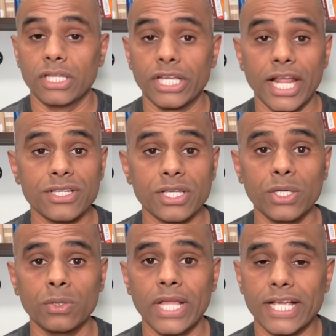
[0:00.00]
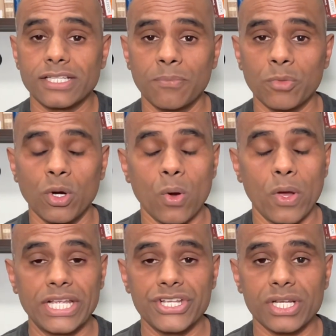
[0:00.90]
The Rescue Lake Simcoe
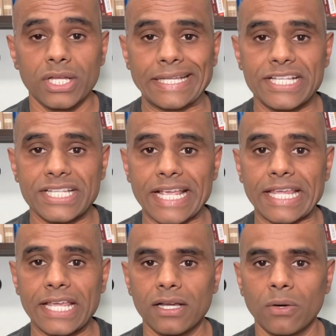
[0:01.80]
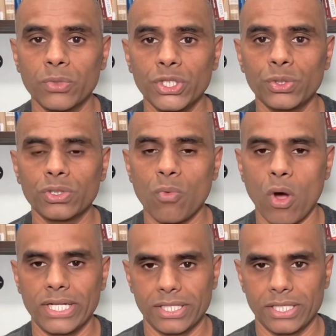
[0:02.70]
Coalition is seeking a youth
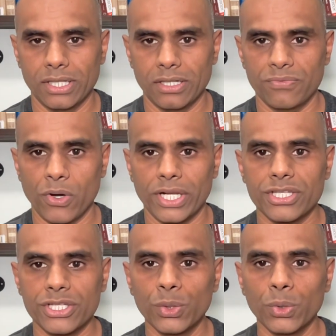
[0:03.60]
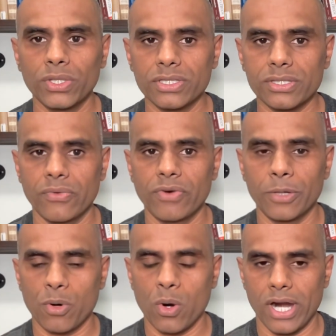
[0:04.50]
volunteer for its Youth
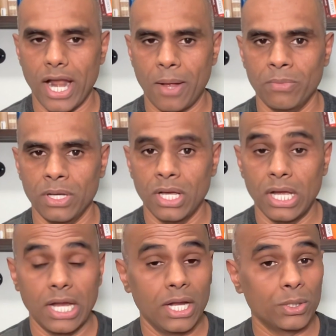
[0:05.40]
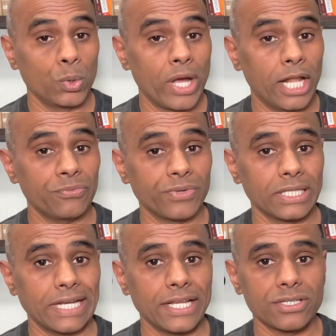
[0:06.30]
Steward program to help
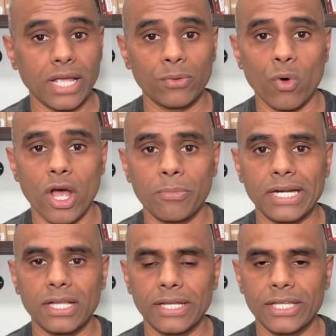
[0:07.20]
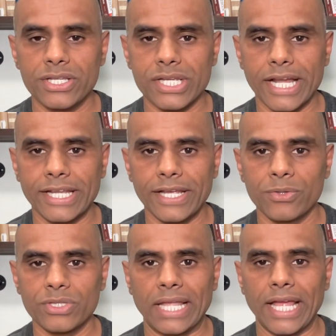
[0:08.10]
further its environmental
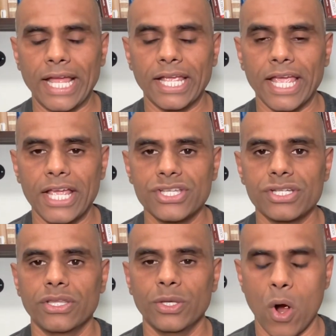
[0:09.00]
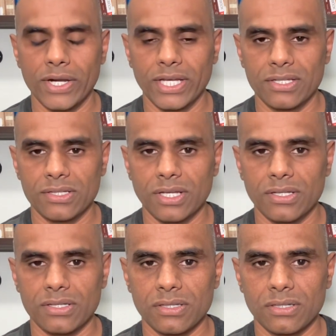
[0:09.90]
initiatives and engage new
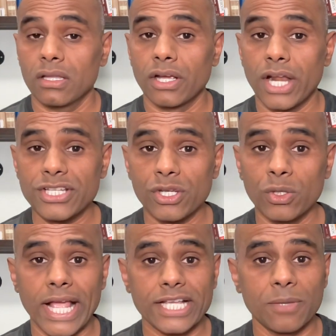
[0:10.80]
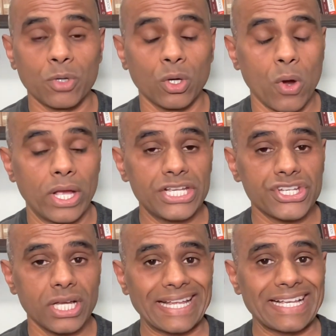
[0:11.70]
audiences. The Rescue Lake Simcoe
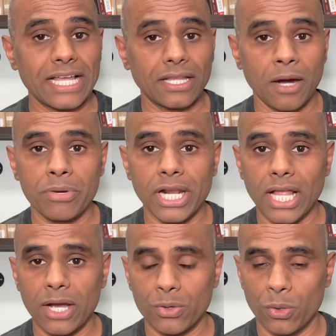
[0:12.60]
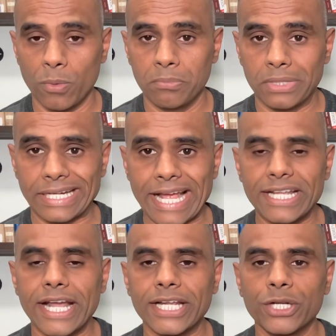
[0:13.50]
Coalition is an umbrella group
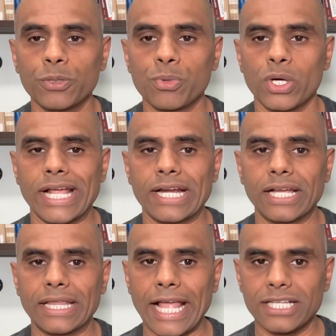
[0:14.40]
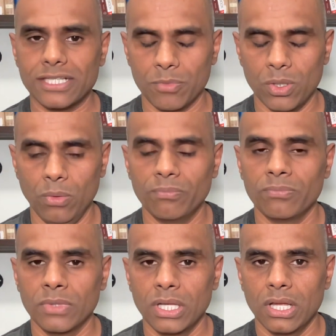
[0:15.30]
dedicated to protecting Lake Simcoe.
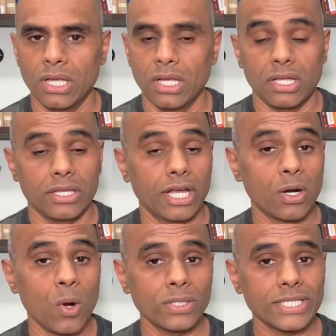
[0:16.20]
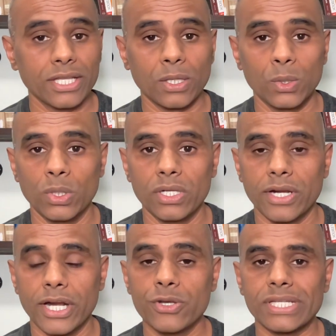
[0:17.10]
Their goals include
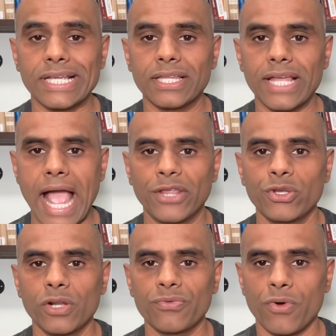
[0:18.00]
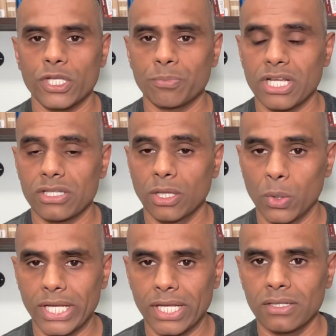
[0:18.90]
reducing the annual phosphorus
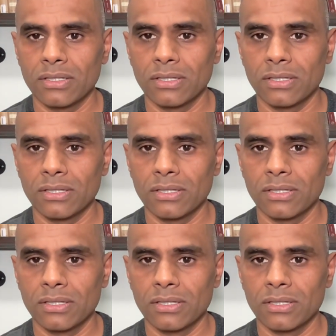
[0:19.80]
loading,